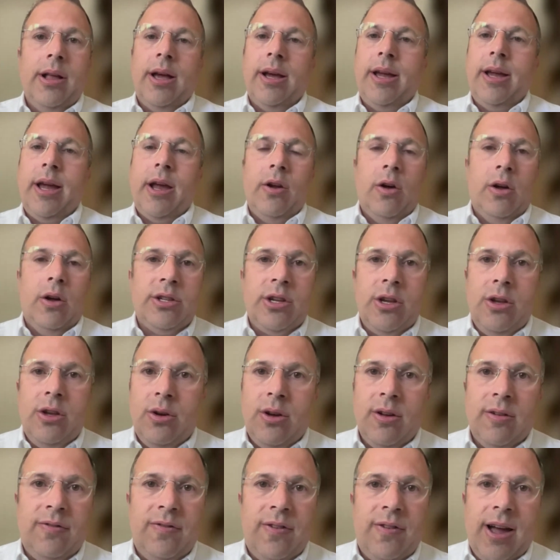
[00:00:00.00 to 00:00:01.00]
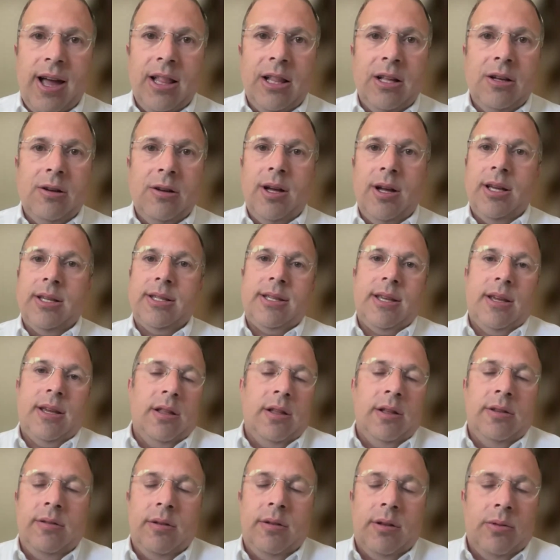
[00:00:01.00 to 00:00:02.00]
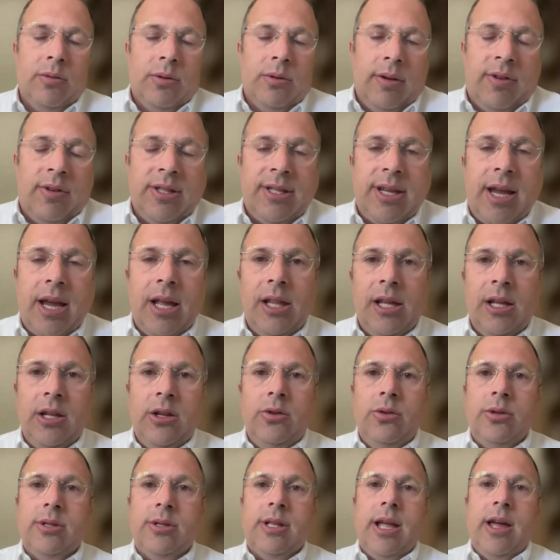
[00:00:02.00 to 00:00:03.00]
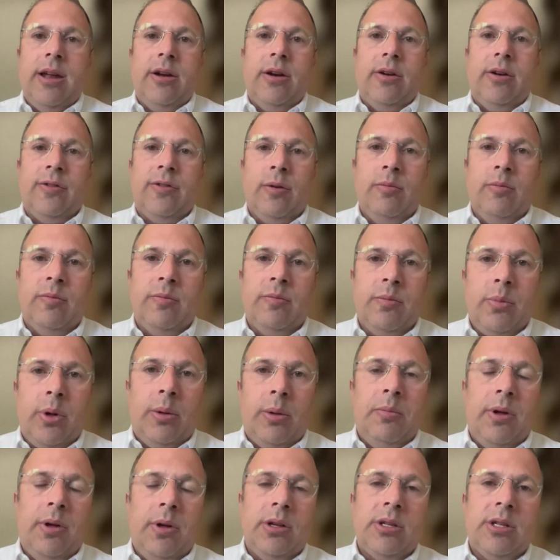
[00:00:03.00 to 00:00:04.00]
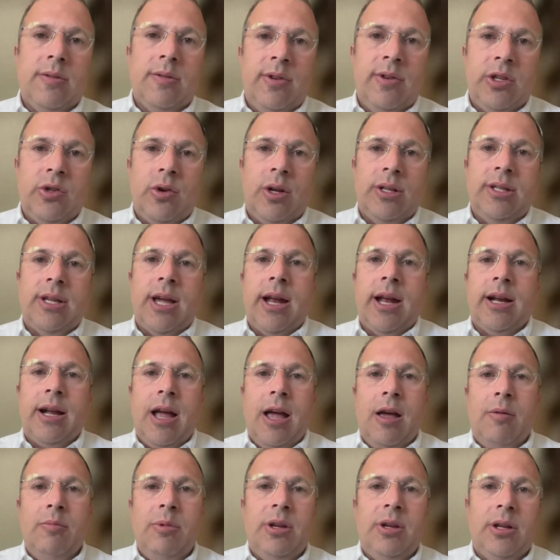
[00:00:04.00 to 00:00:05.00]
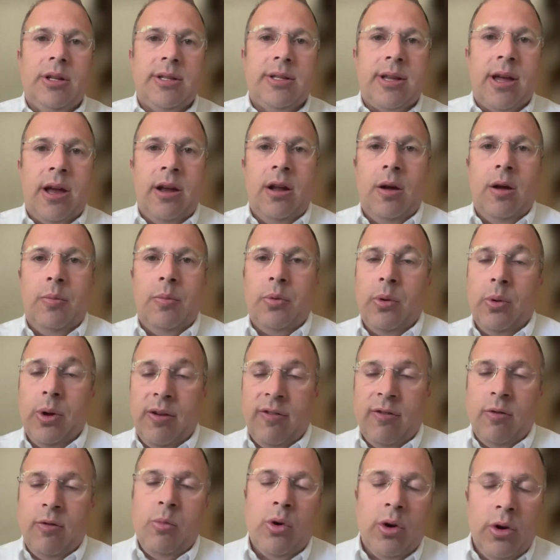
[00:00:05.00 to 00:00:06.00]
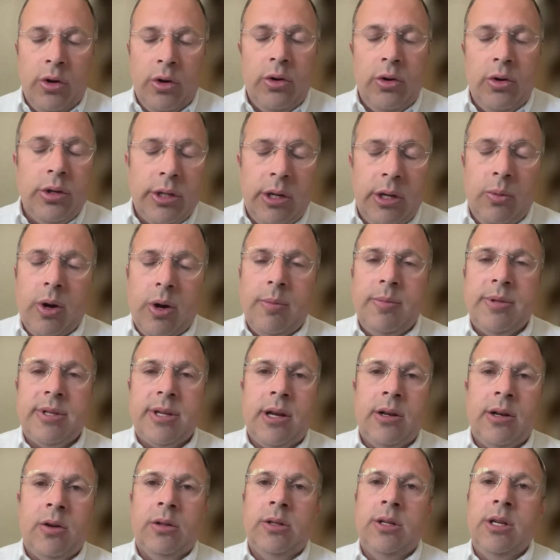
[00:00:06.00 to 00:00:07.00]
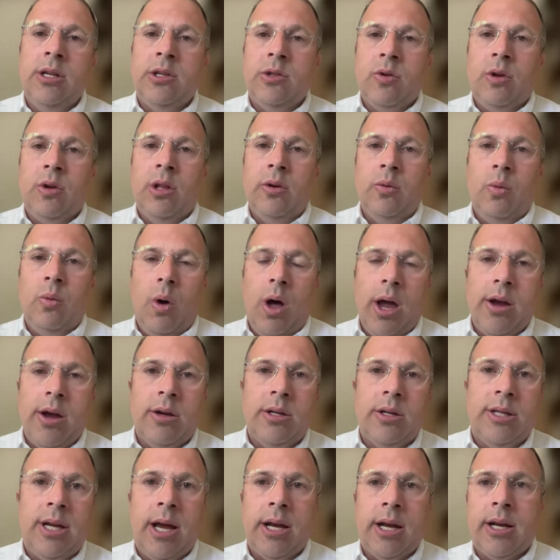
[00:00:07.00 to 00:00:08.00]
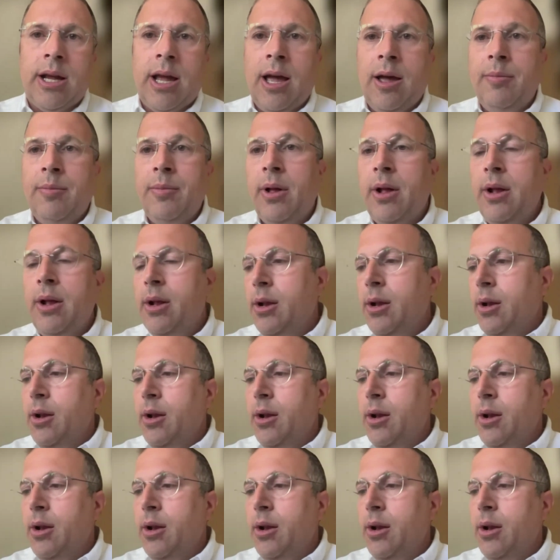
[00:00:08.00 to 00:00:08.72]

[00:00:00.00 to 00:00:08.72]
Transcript: Again, also you could follow us. We have a daily newsletter from pulseofisrael.com. You can sign up, or we have a more newsy website called israelandwired.com.